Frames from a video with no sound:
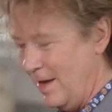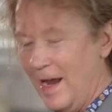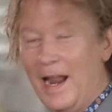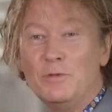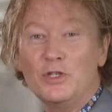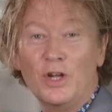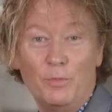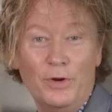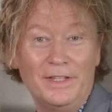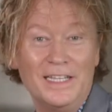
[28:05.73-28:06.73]
And I'm just going to
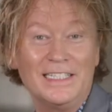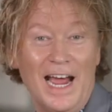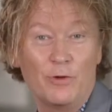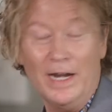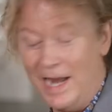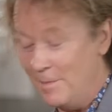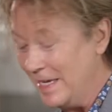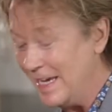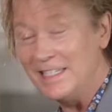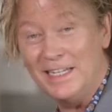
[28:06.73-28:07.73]
put this down right now
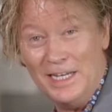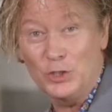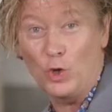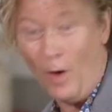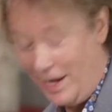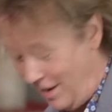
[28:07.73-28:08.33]
because it is quite